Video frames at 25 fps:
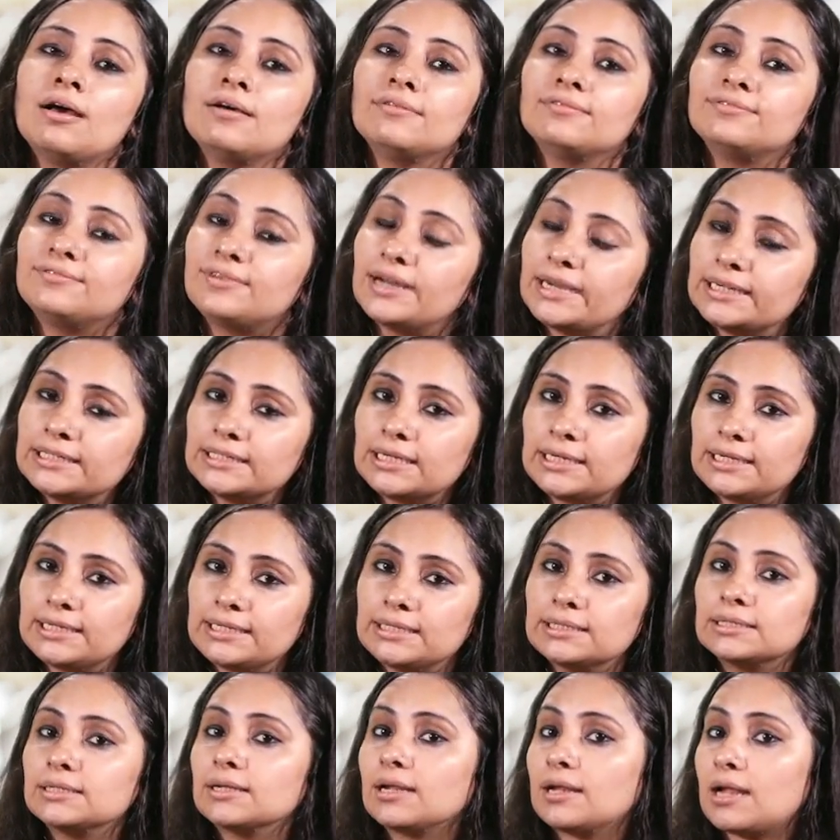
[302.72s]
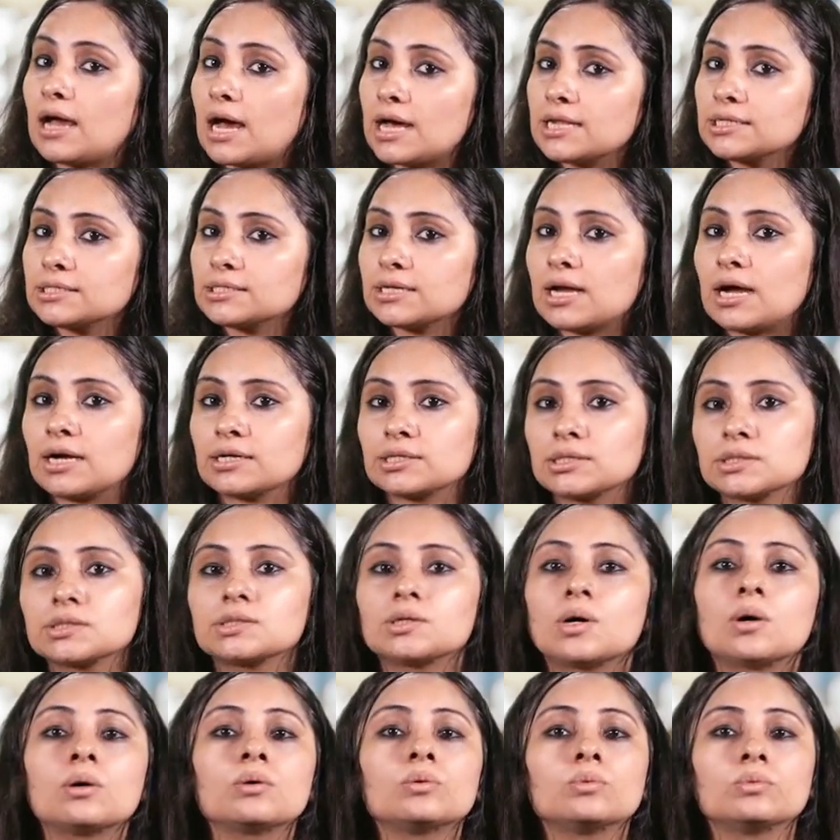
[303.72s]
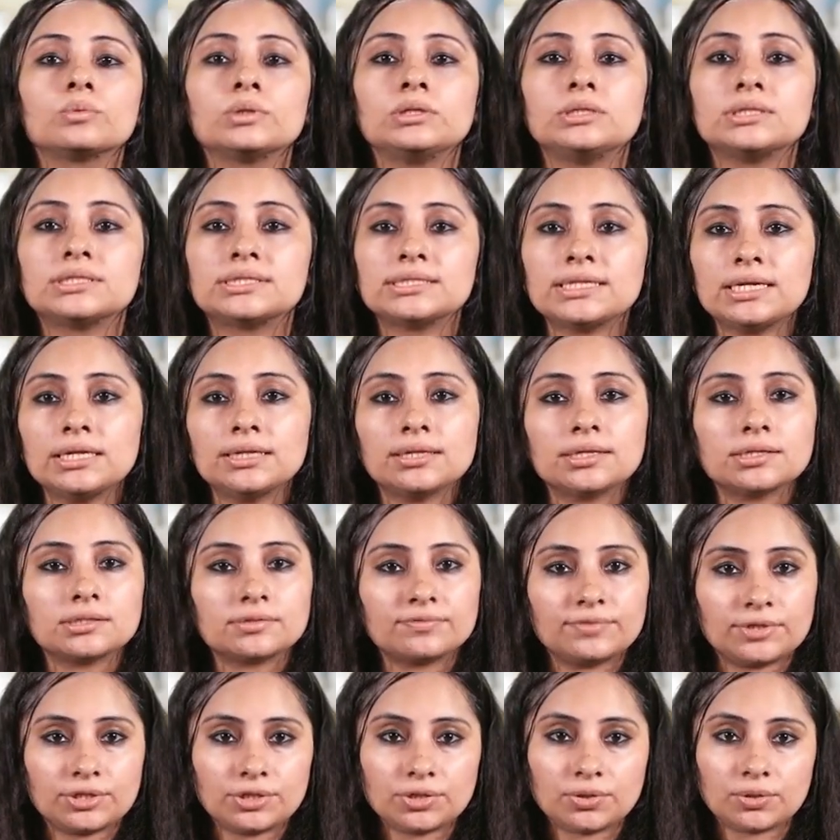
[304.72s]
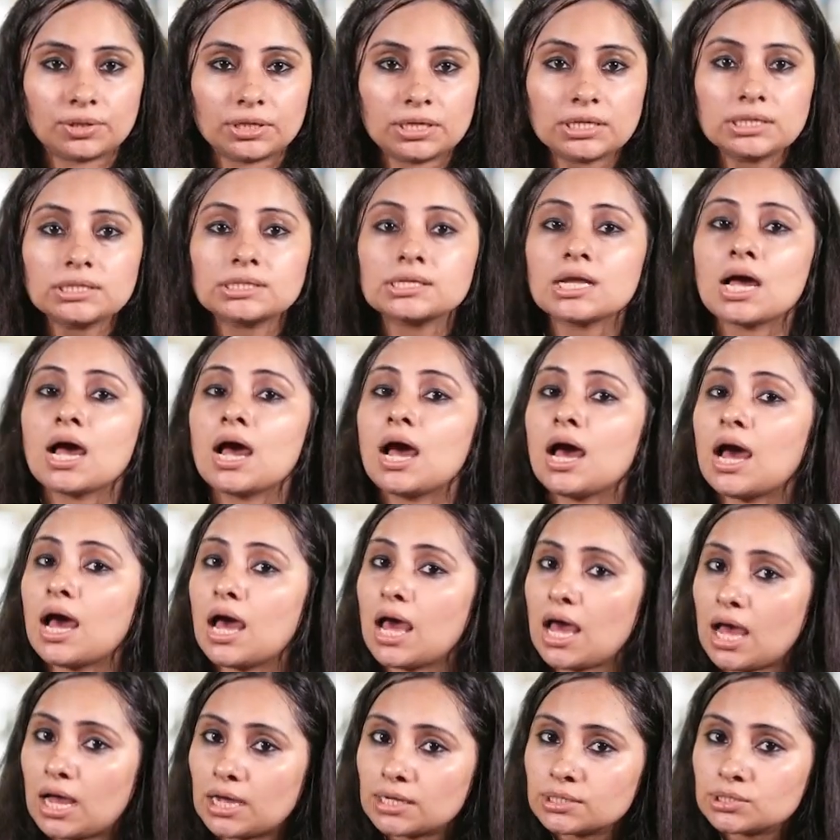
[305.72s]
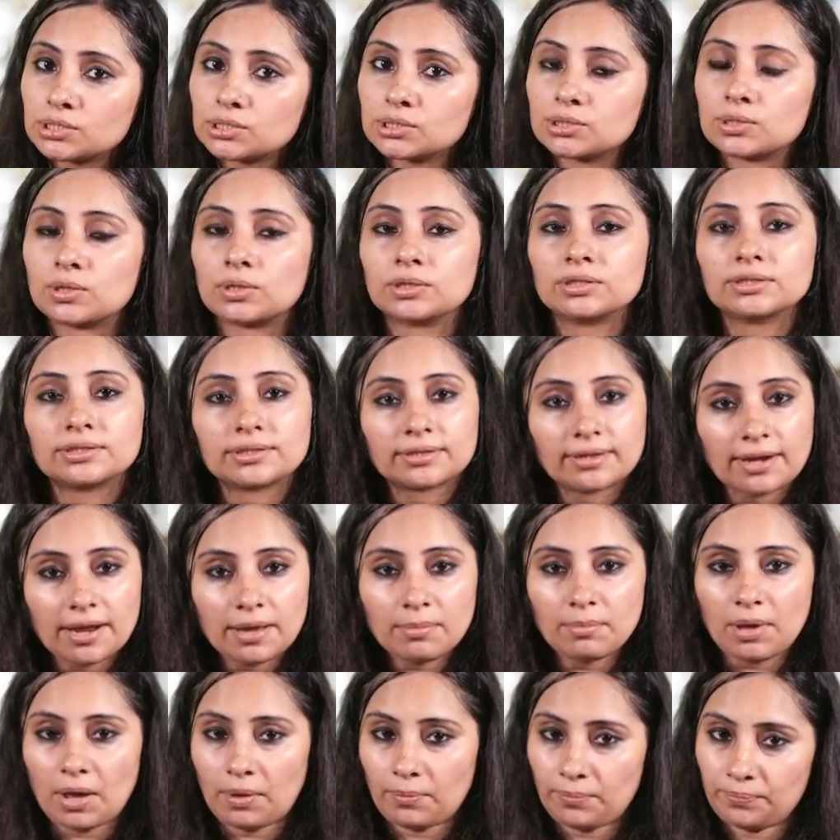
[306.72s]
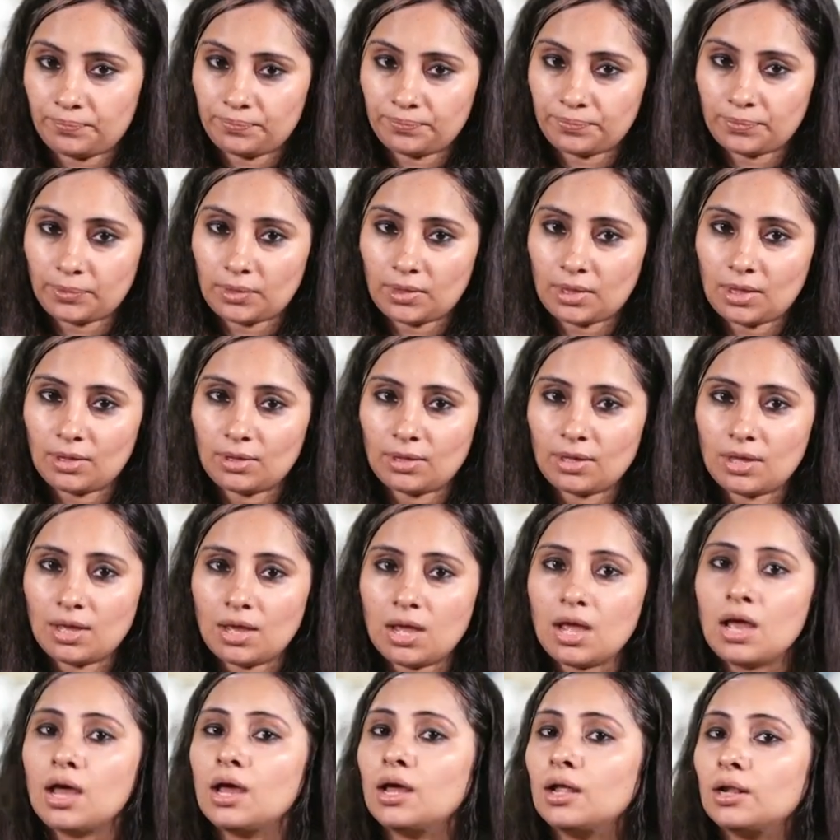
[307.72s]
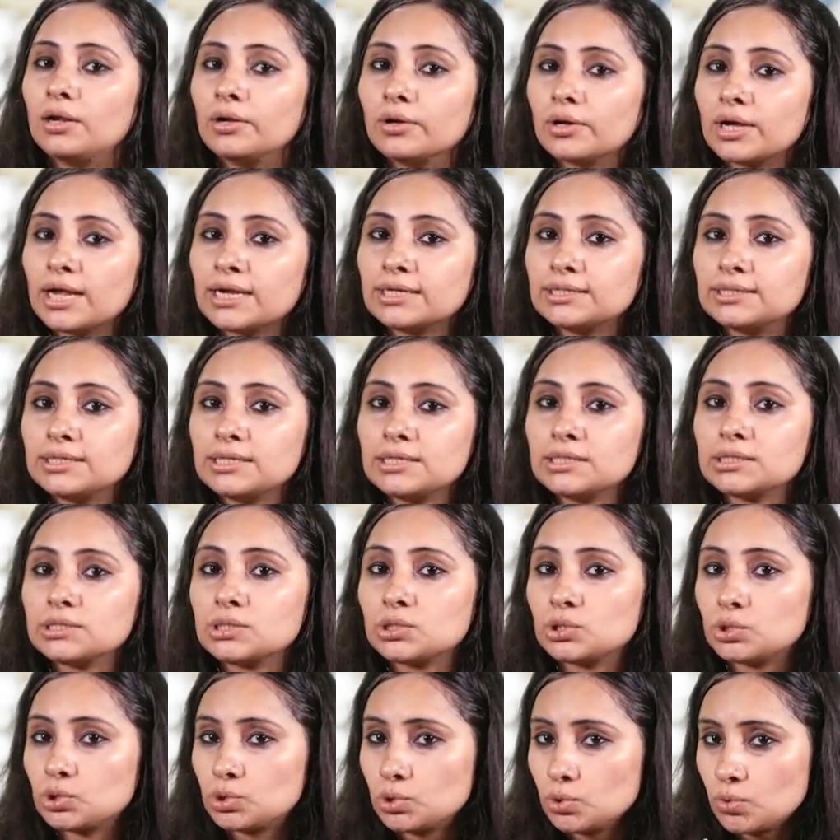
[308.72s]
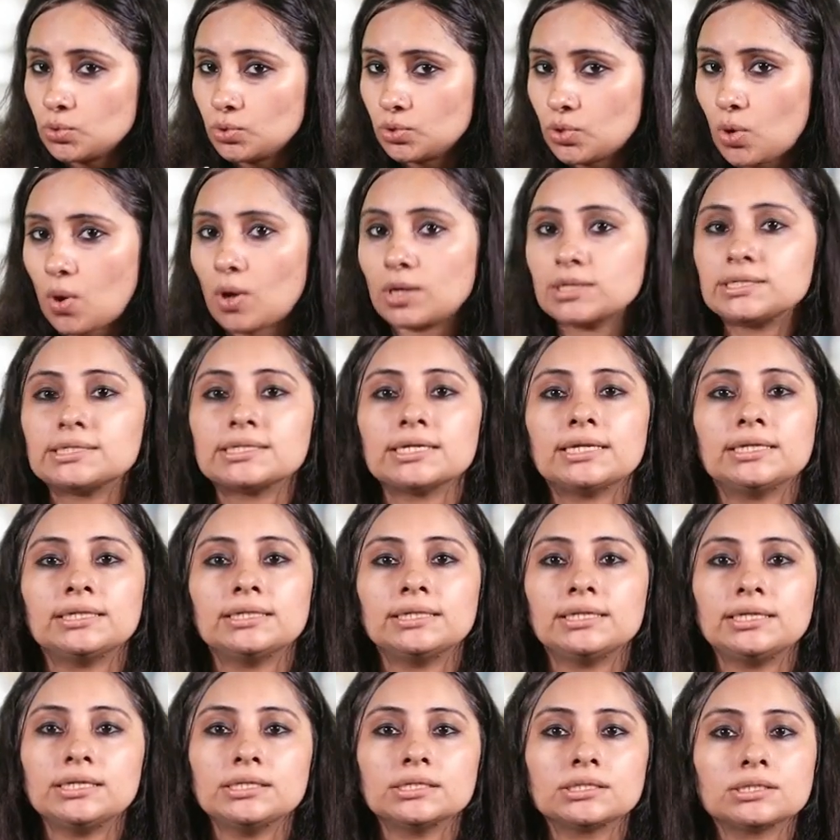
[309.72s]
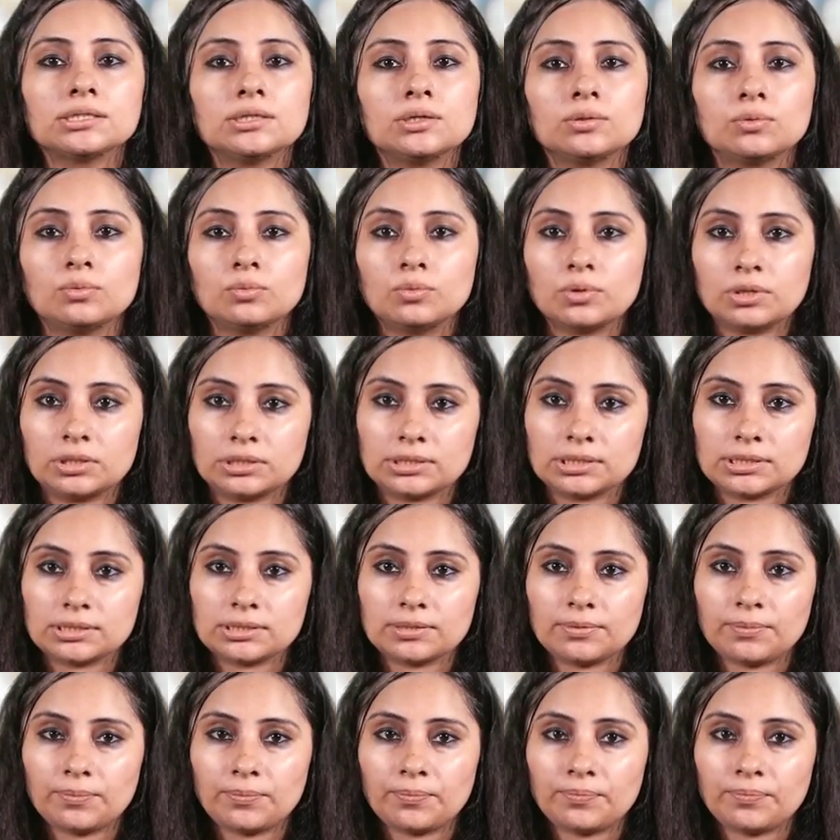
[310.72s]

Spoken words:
Finally, the last accent we'll see in this video is Accent tréma. Look at these two dots in these words.